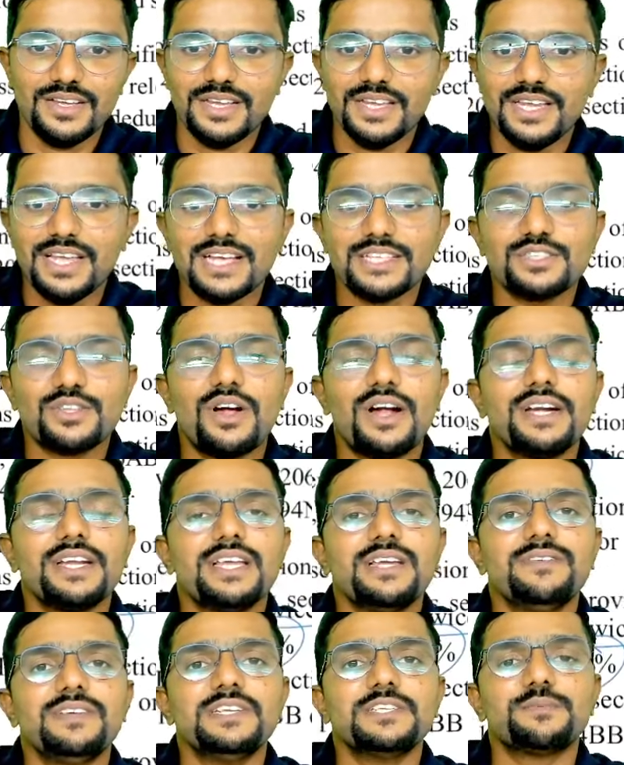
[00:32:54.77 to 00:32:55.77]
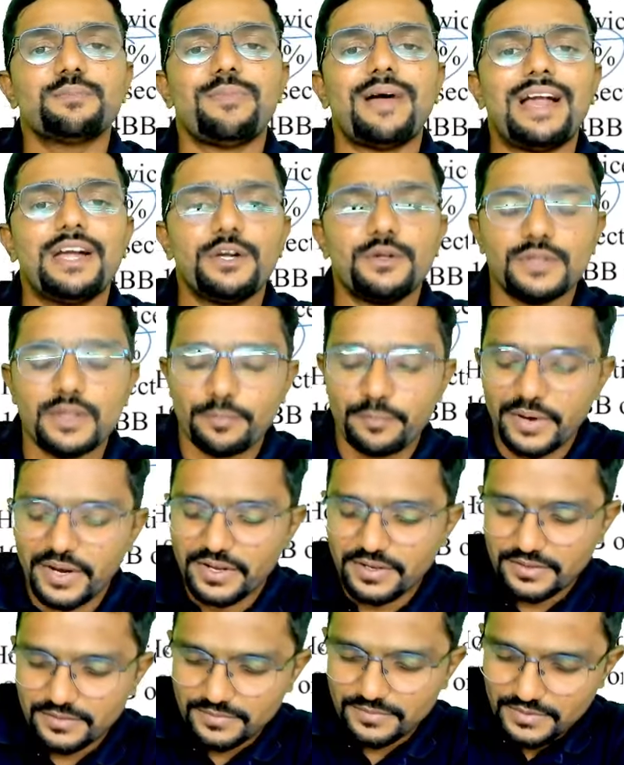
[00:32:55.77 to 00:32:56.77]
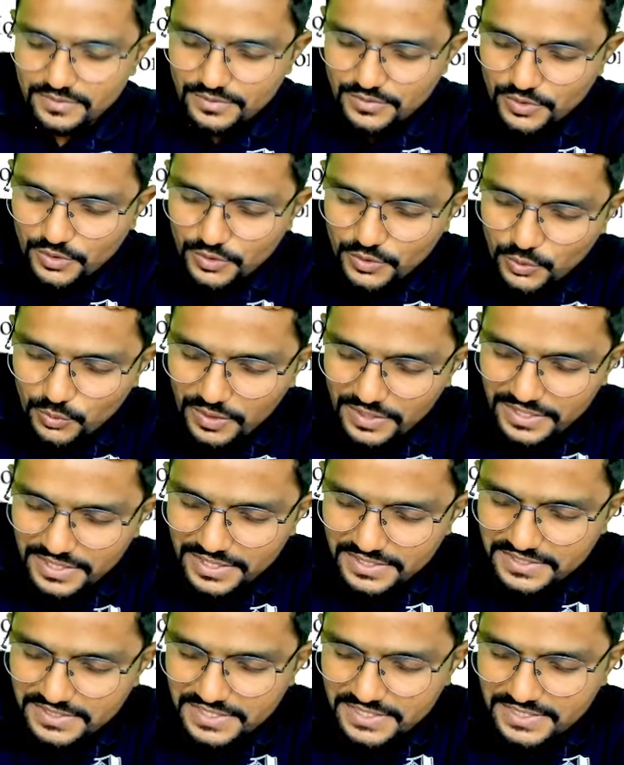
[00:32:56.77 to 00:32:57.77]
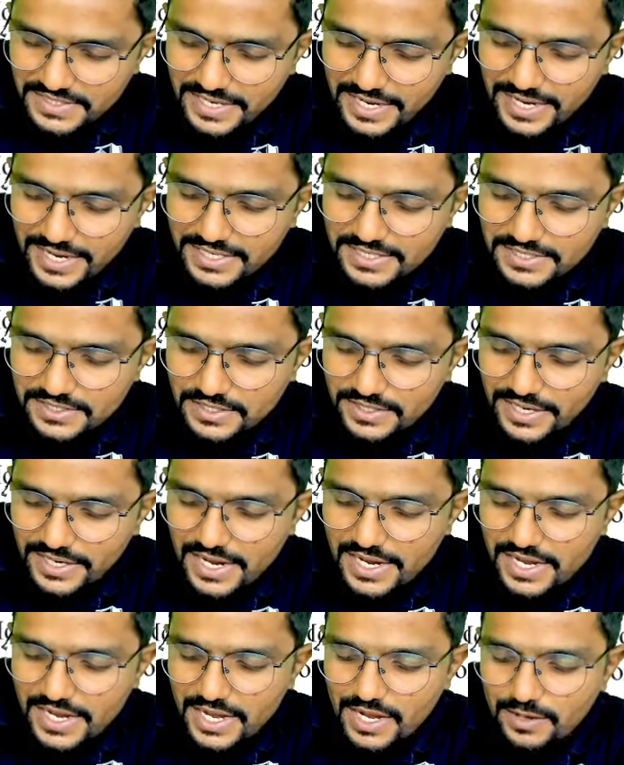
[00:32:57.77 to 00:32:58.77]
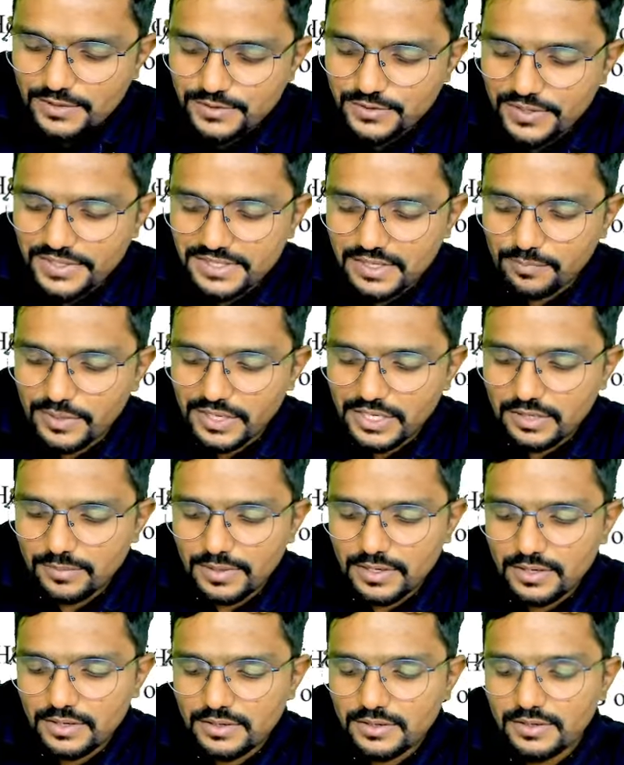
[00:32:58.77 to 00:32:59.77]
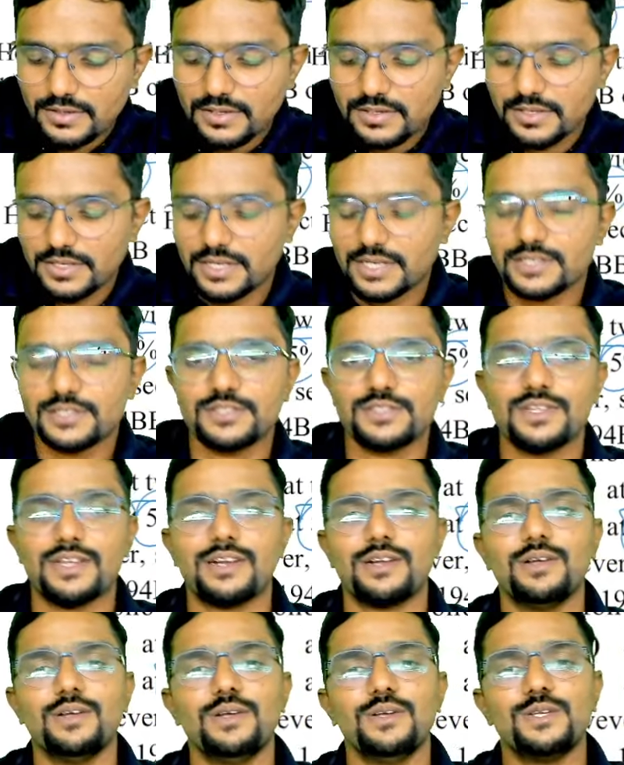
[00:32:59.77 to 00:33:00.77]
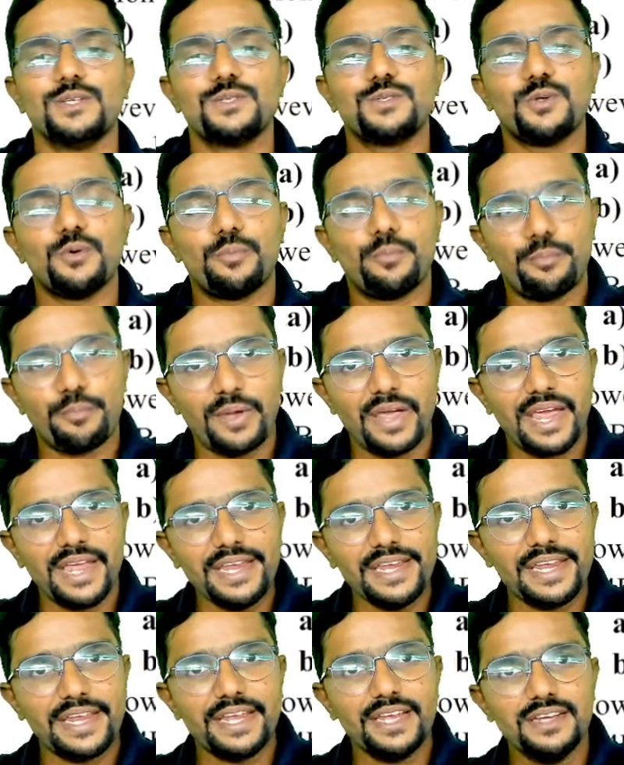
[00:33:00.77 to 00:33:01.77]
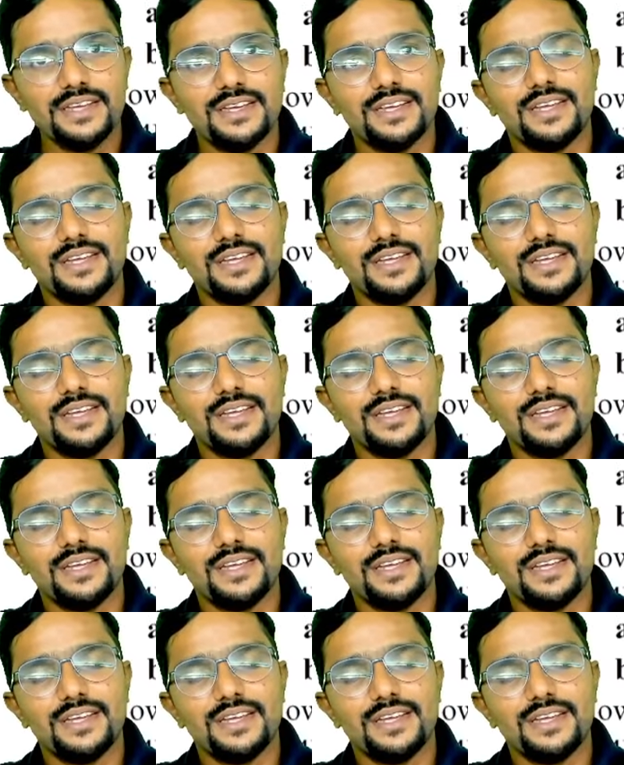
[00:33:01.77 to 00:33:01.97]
He has not given his PAN to the payer. So, 206AA also is applicable. Yes, sir. So, payee